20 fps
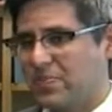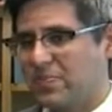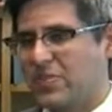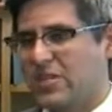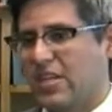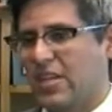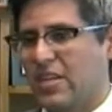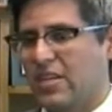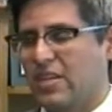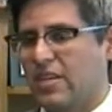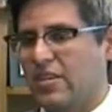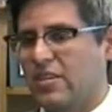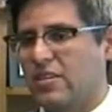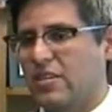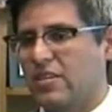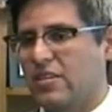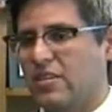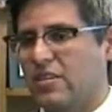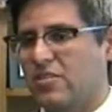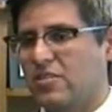And I
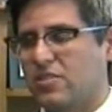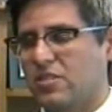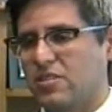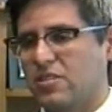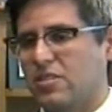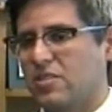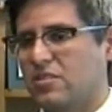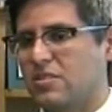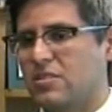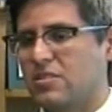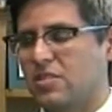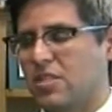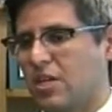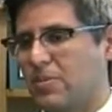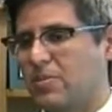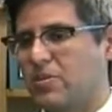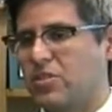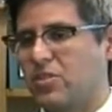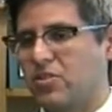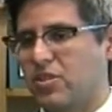think there's, this is an
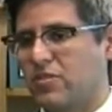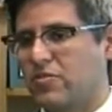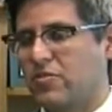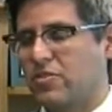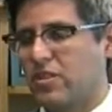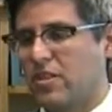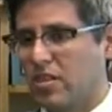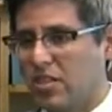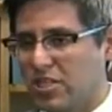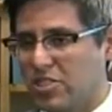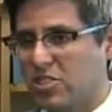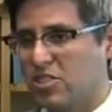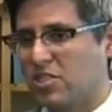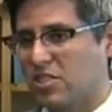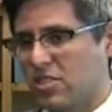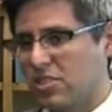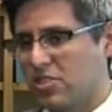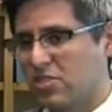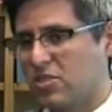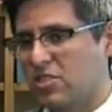opportunity for the
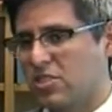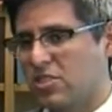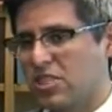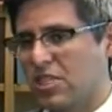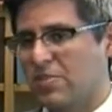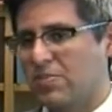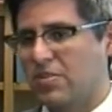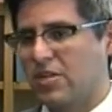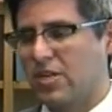legislature to step